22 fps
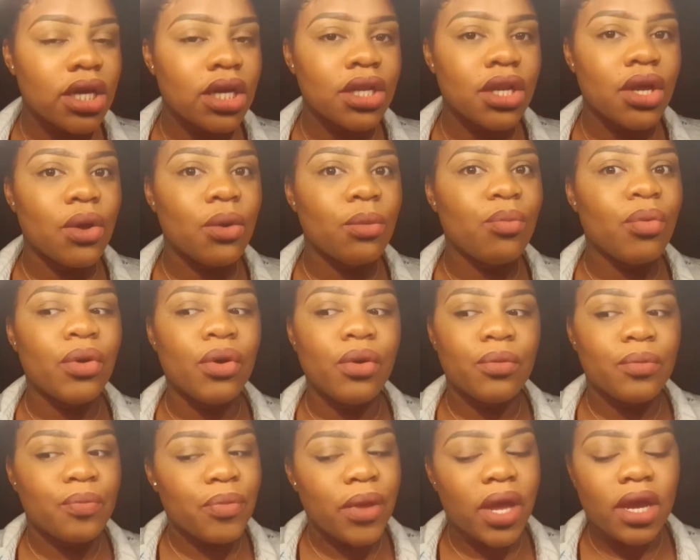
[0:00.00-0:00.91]
You know,
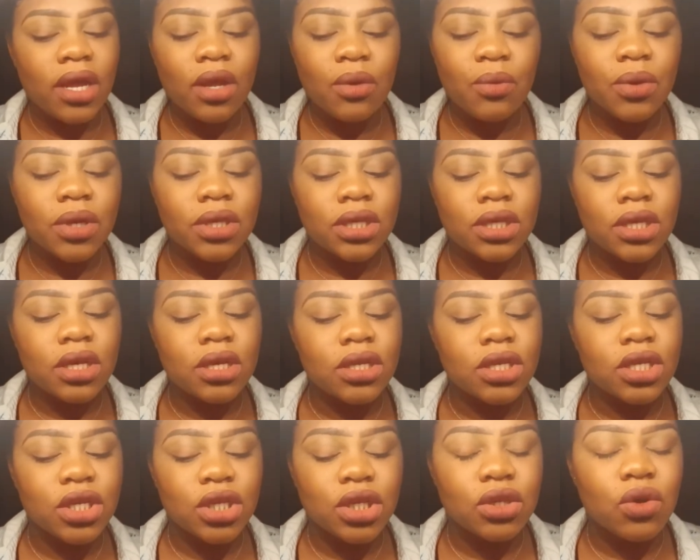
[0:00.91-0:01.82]
Haiti
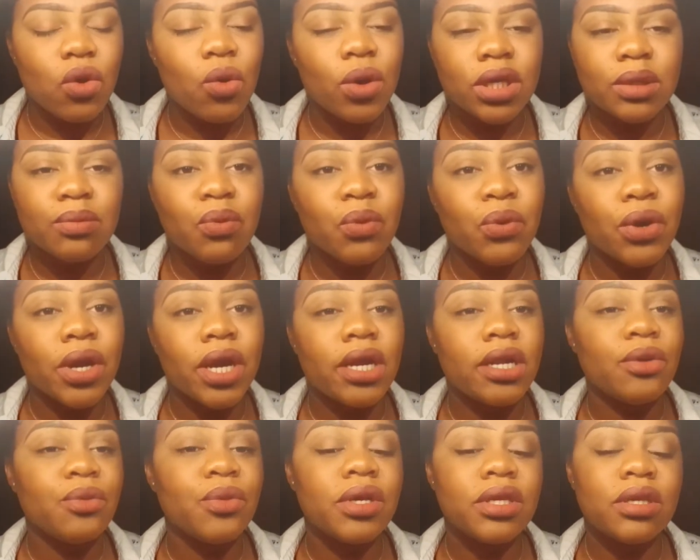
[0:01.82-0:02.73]
wasn't just always poor.
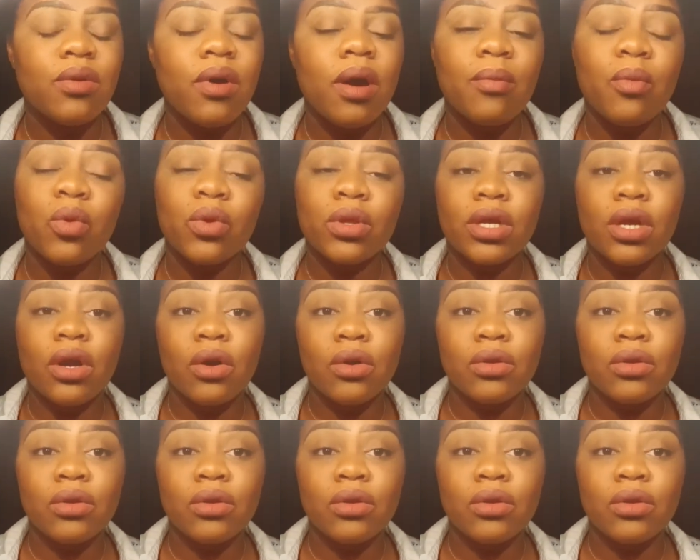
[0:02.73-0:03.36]
And the reason why I'm